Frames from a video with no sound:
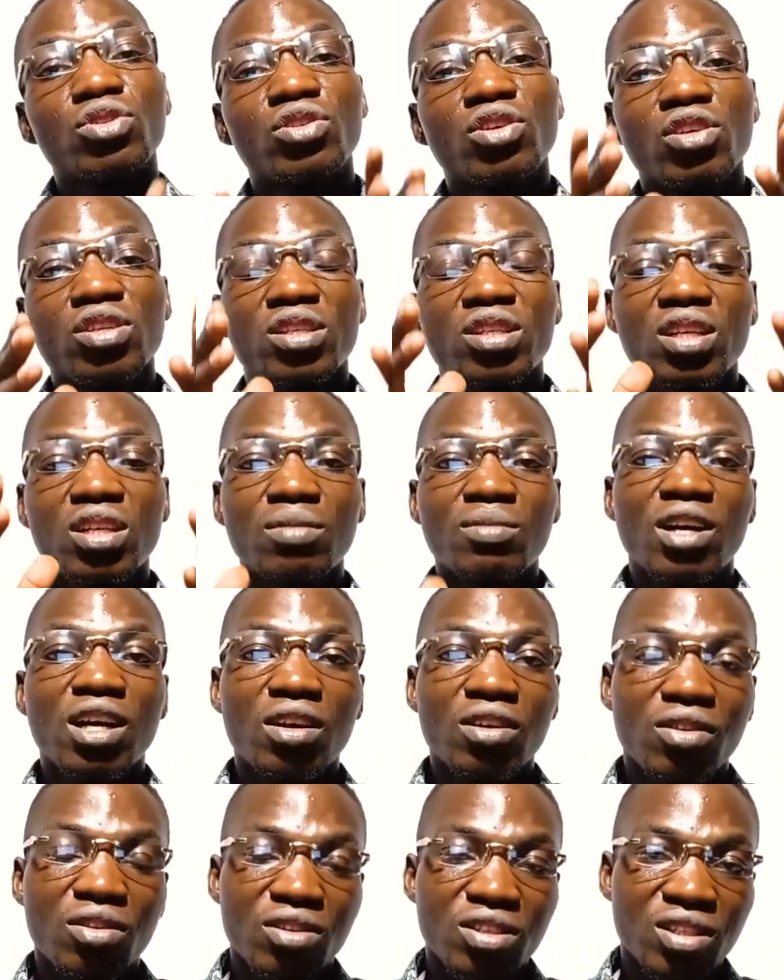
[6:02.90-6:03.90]
just came
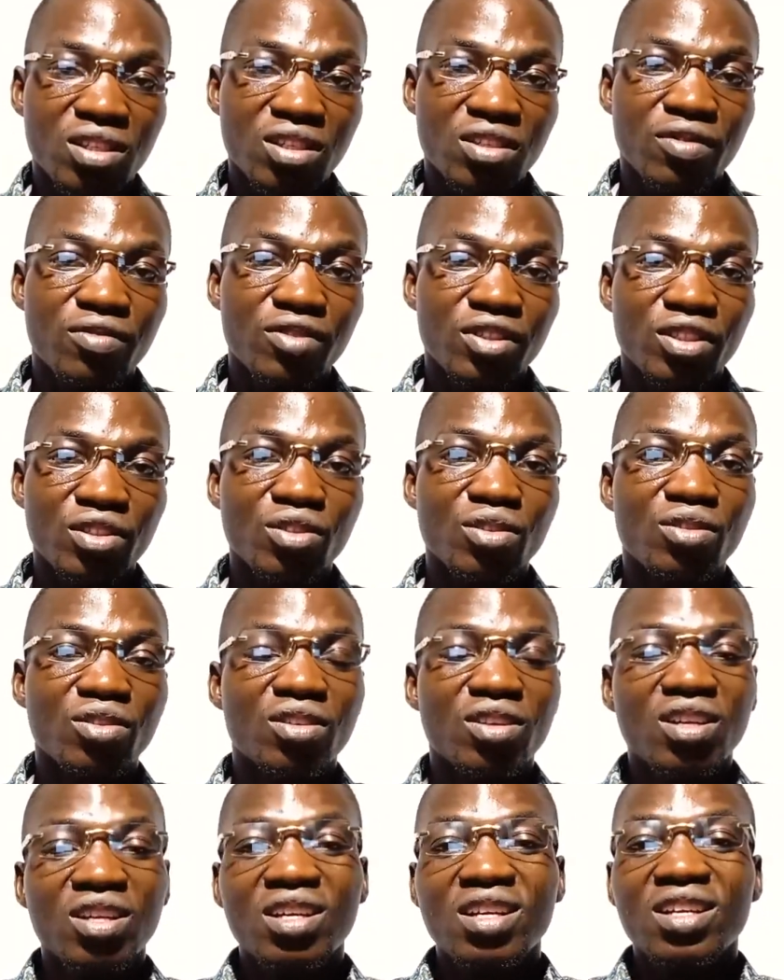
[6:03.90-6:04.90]
across this video.
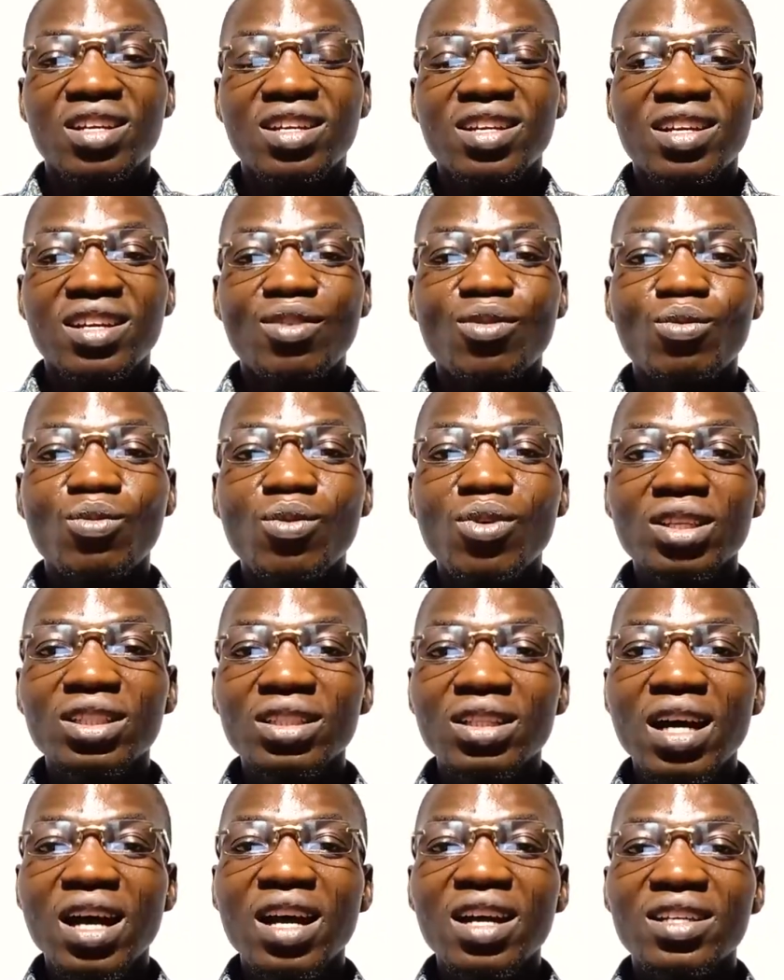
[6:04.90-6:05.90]

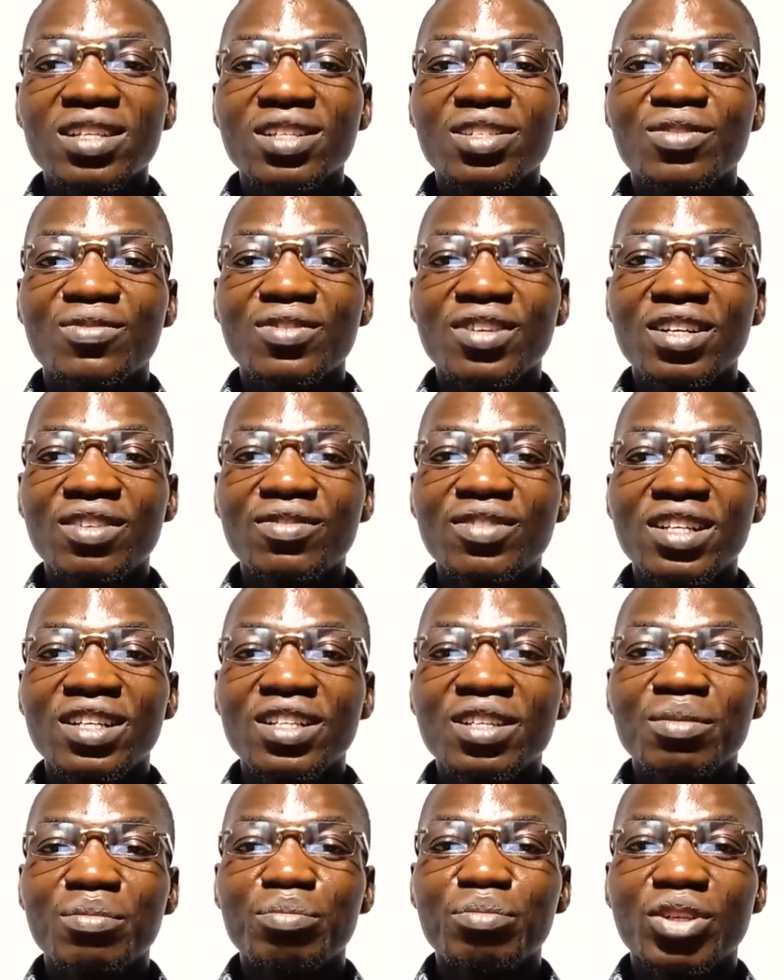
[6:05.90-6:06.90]
Water is very, very
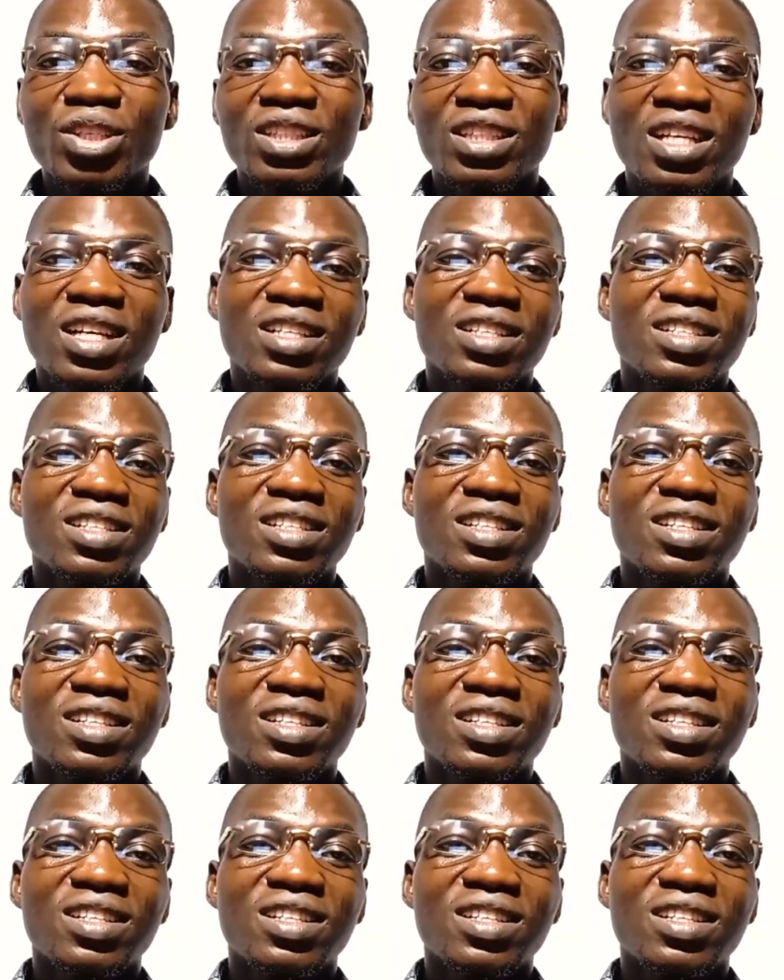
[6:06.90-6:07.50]
important.